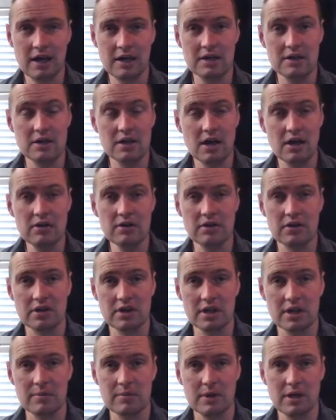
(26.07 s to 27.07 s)
another
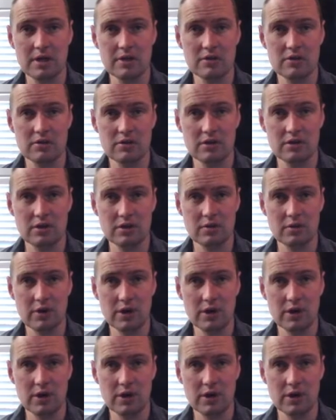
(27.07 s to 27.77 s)
step into these